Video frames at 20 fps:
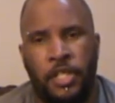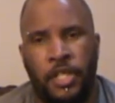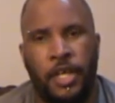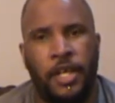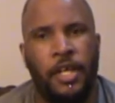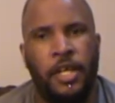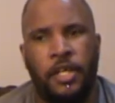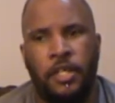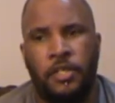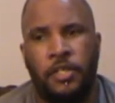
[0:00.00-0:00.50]

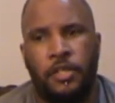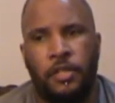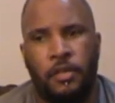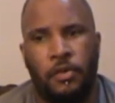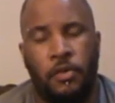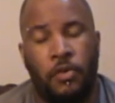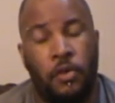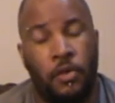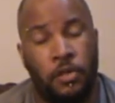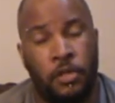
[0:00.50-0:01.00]

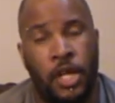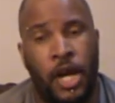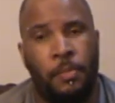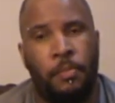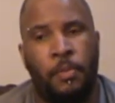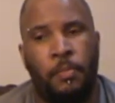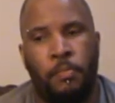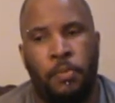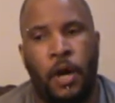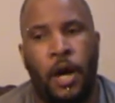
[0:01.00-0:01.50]
cheese on
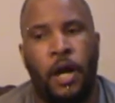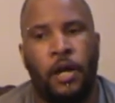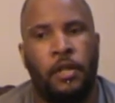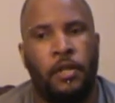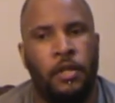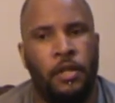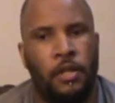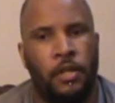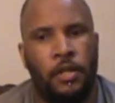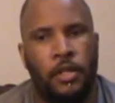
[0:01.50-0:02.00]
top of
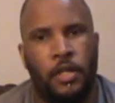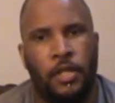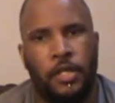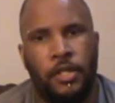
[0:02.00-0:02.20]
broccoli